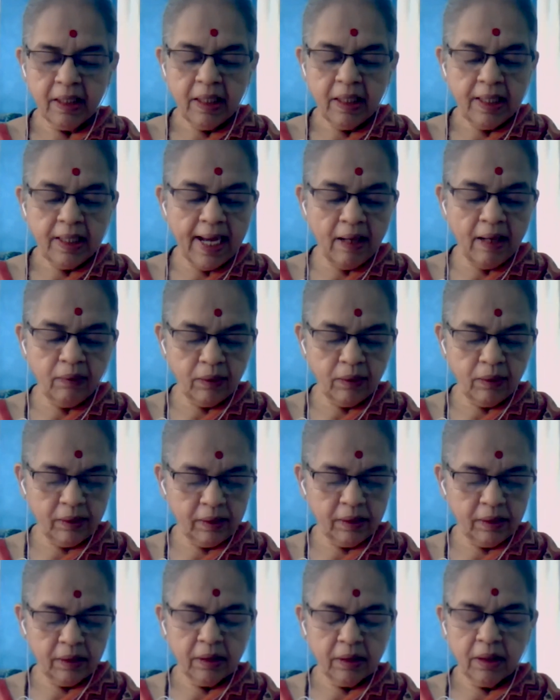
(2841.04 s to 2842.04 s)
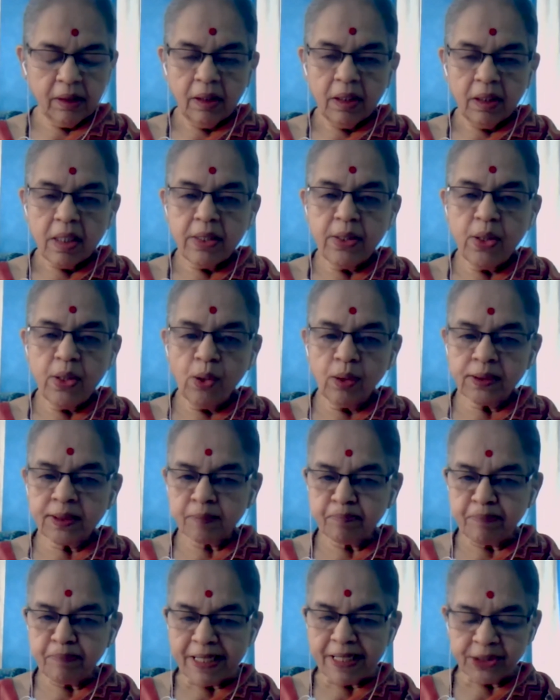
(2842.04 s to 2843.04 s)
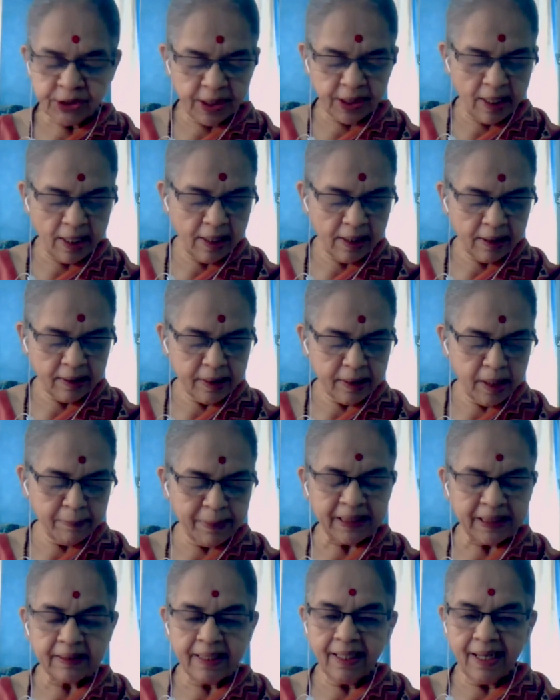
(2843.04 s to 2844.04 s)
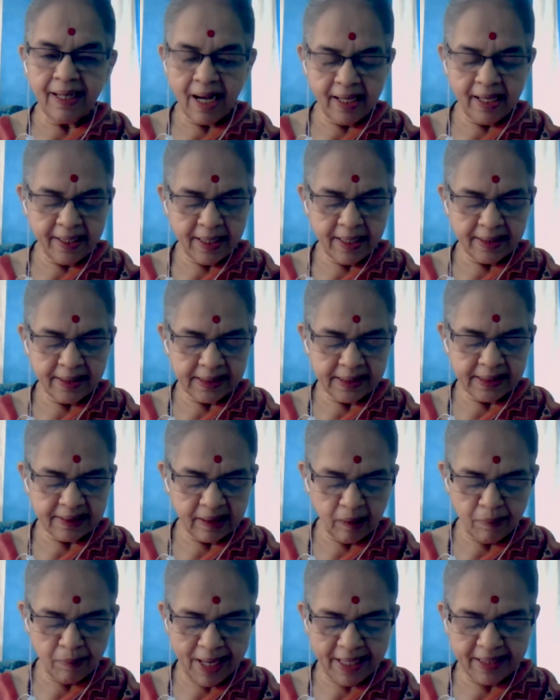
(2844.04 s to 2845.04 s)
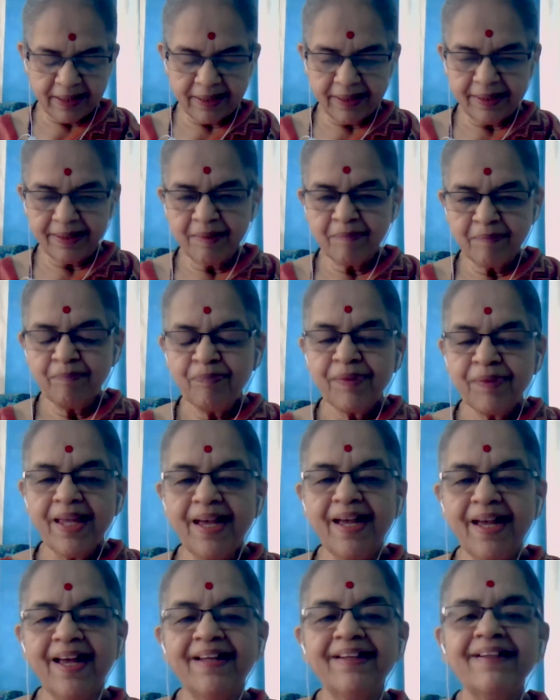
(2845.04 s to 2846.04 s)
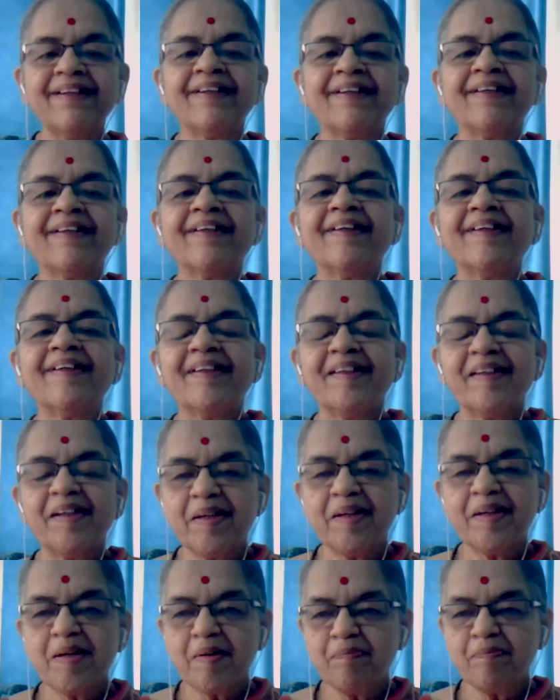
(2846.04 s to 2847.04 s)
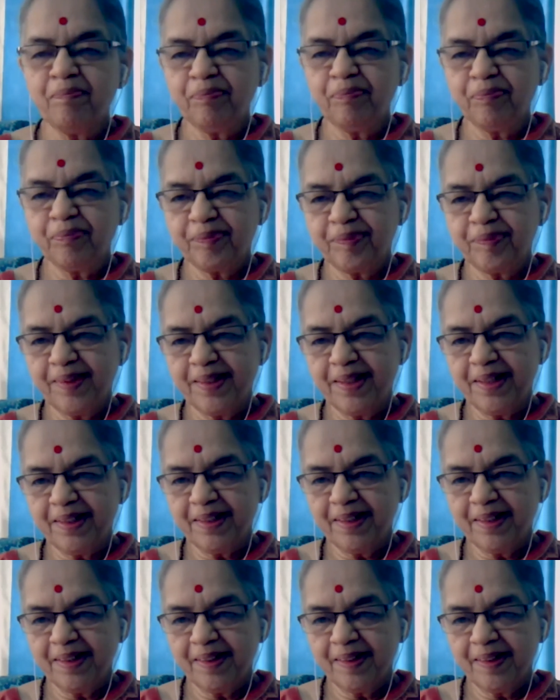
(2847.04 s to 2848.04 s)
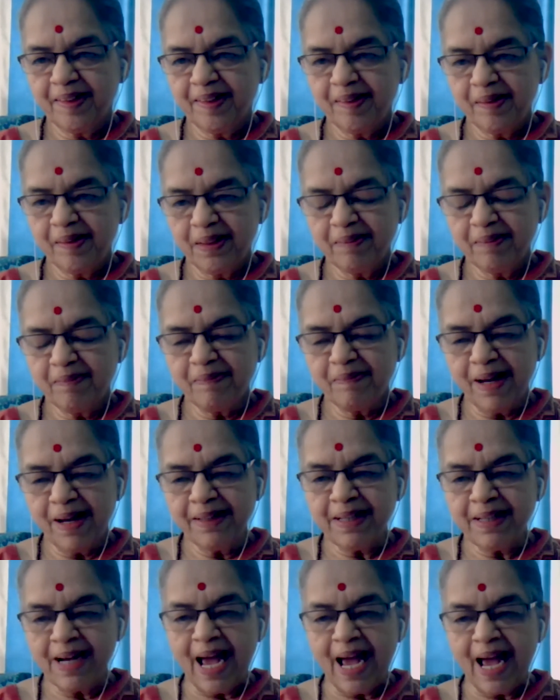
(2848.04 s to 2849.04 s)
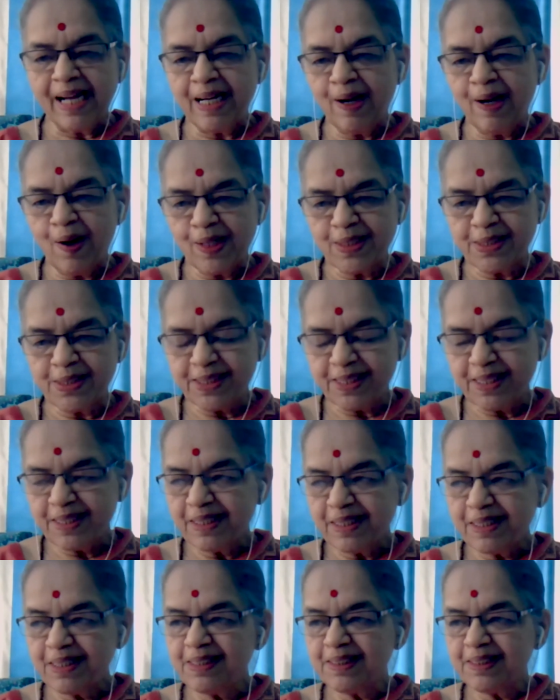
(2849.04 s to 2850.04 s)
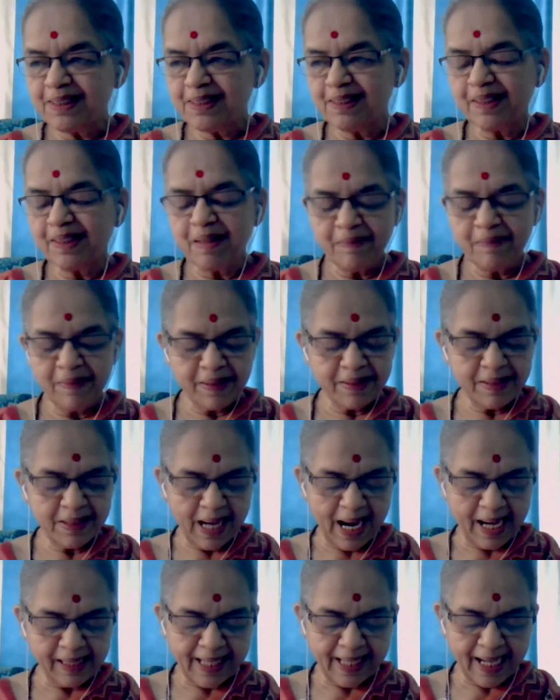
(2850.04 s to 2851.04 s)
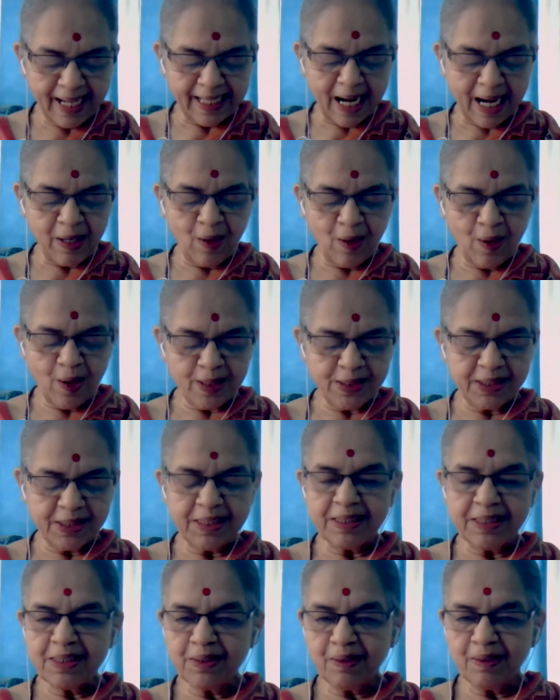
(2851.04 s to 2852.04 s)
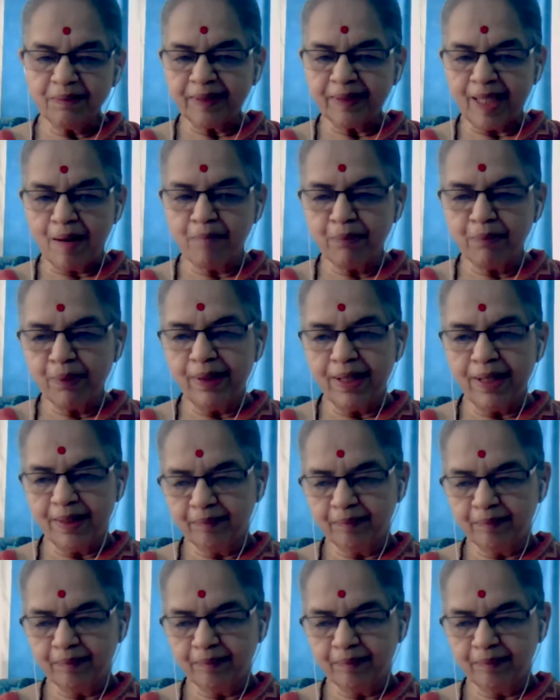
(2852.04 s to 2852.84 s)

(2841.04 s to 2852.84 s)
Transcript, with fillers: Now, no special nimitta karana is required, and uh, uh, one analogy is given, and that analogy is of tambula.